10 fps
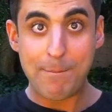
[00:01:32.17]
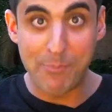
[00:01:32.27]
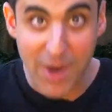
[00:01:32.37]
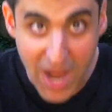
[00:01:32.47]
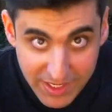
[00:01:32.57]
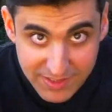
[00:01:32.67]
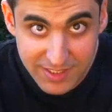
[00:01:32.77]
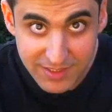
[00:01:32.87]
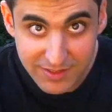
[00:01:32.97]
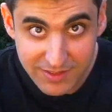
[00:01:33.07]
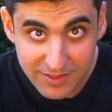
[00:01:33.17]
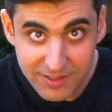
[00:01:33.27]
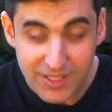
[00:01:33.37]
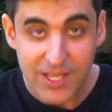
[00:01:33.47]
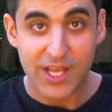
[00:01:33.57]
But
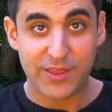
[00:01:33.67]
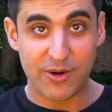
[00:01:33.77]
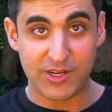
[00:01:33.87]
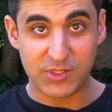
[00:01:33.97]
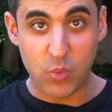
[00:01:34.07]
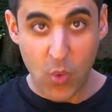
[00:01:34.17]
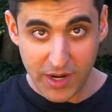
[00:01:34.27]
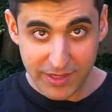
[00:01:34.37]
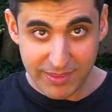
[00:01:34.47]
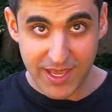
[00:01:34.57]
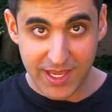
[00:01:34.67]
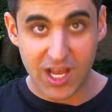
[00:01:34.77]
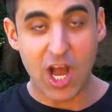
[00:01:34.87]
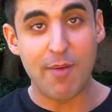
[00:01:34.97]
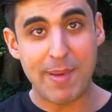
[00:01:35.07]
there is one
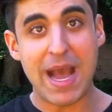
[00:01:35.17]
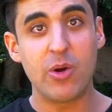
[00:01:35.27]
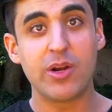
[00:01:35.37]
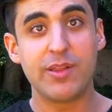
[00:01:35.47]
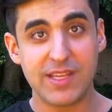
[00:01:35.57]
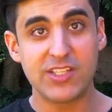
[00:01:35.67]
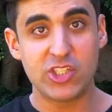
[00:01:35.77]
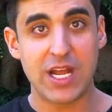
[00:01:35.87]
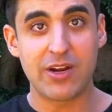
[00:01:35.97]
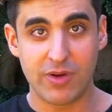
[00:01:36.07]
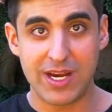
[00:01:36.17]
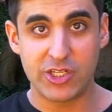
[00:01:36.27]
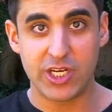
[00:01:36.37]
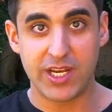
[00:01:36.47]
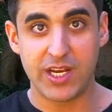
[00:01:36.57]
thing about this
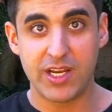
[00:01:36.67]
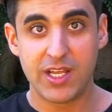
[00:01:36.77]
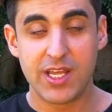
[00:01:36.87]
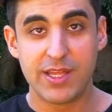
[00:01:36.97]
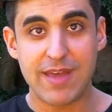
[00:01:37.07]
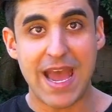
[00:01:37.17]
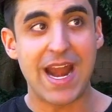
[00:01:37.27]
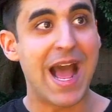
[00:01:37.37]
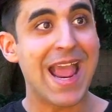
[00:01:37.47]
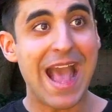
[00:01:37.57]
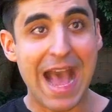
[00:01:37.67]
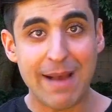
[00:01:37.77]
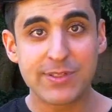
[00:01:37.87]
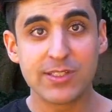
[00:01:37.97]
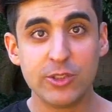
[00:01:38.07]
generation that I
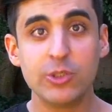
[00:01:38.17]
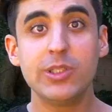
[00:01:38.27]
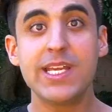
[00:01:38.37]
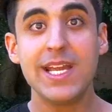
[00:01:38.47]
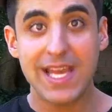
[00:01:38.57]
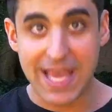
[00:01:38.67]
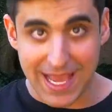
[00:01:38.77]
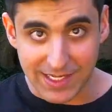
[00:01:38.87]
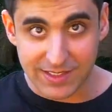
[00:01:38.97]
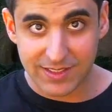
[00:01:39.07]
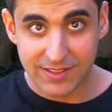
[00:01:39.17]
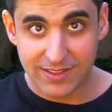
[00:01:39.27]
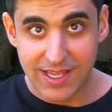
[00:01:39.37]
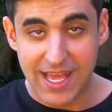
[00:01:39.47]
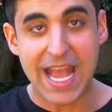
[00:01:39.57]
absolutely hate
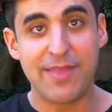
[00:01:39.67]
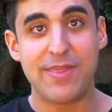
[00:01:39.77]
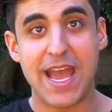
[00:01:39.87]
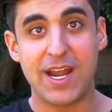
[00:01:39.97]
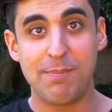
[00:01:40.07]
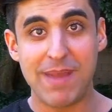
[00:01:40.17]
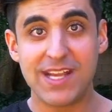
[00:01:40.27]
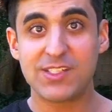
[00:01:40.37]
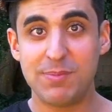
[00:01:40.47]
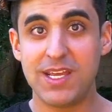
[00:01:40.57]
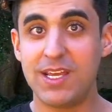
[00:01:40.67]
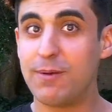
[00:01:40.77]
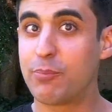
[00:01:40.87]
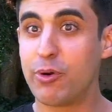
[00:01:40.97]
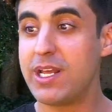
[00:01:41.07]
and that makes me
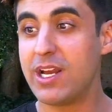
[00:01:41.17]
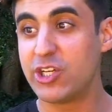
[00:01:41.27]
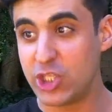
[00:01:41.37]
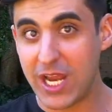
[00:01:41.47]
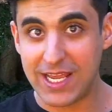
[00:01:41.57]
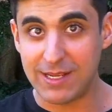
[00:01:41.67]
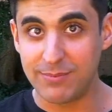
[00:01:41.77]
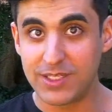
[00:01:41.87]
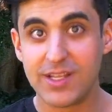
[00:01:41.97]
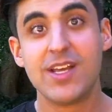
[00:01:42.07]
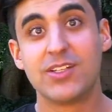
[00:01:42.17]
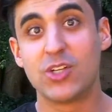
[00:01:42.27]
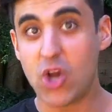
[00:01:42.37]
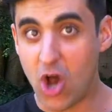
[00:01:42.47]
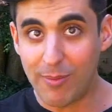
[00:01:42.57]
pretty ashamed
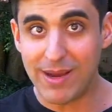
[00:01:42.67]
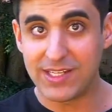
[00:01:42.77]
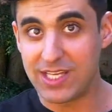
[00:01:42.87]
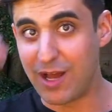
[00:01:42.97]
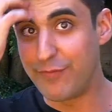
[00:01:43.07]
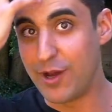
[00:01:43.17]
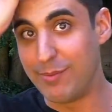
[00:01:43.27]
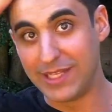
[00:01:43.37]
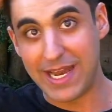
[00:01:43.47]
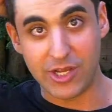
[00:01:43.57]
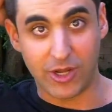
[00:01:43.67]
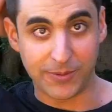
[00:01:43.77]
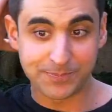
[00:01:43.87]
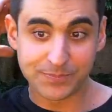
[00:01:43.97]
to call myself a millennial.